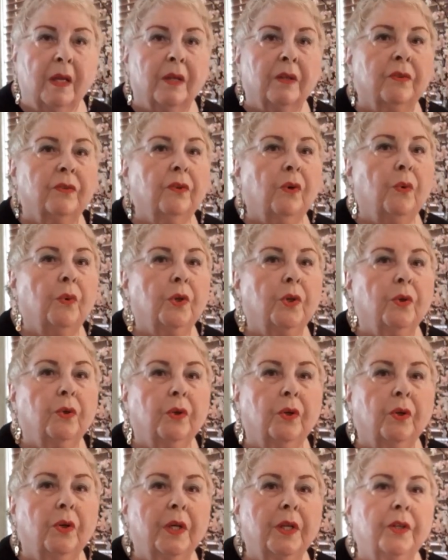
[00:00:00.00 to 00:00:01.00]
So you're
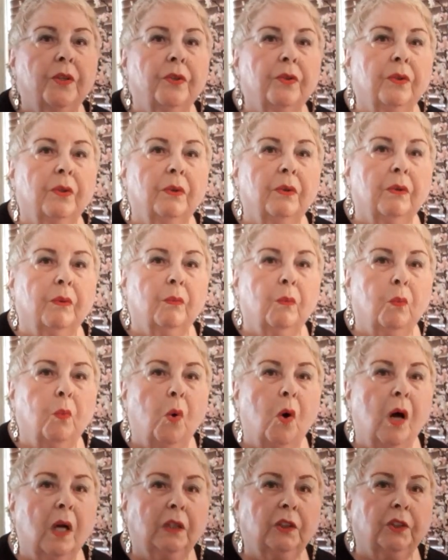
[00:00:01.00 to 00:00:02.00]
going to
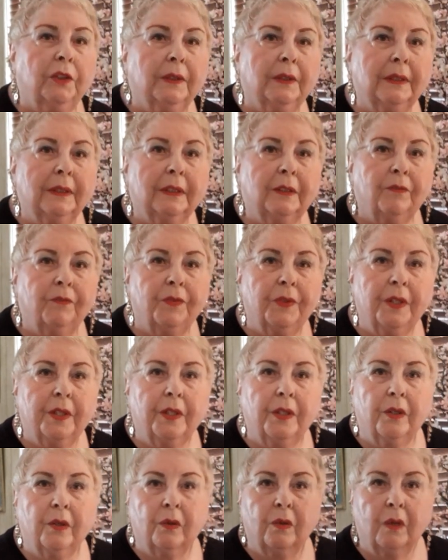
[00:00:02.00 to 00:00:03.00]
watch this
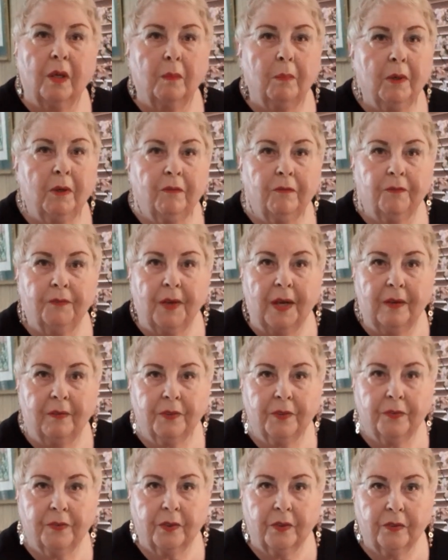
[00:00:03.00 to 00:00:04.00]
video about 5
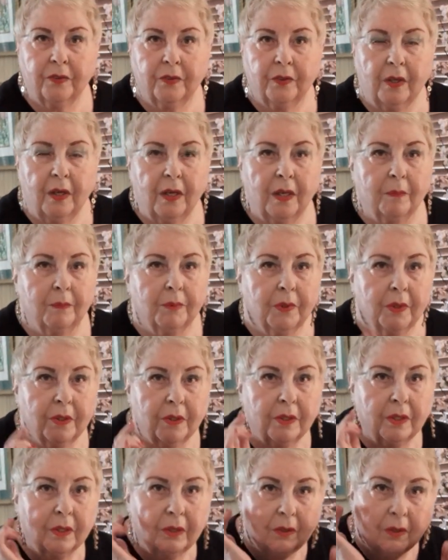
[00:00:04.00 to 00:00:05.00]
or 6 times
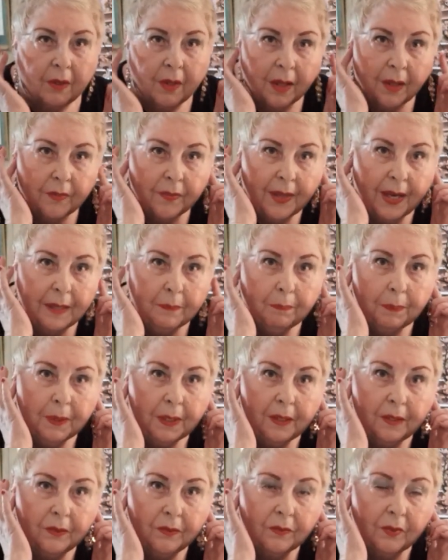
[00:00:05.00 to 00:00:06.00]
until that
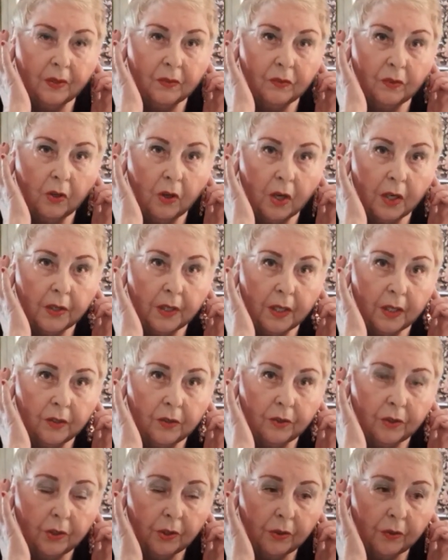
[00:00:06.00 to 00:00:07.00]
piece has gone
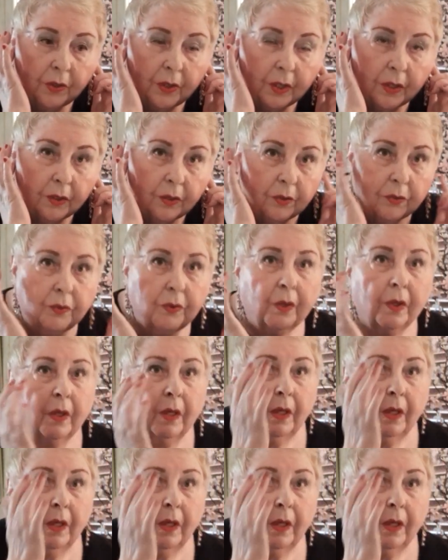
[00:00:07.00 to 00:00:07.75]
into your ears,